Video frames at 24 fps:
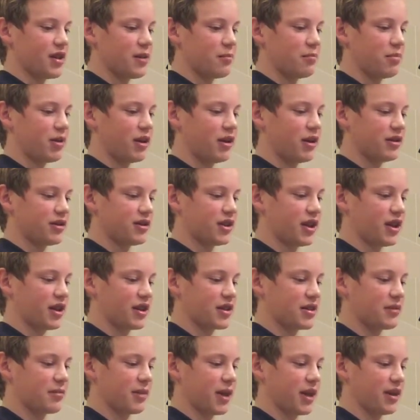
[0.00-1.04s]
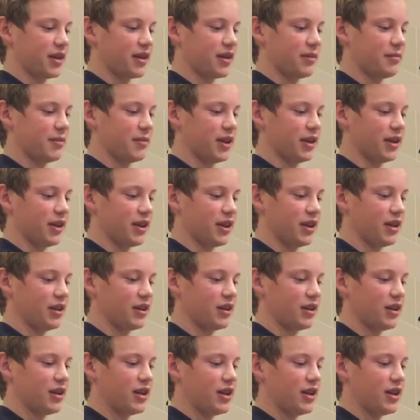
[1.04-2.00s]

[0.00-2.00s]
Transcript: Paul talks about humility.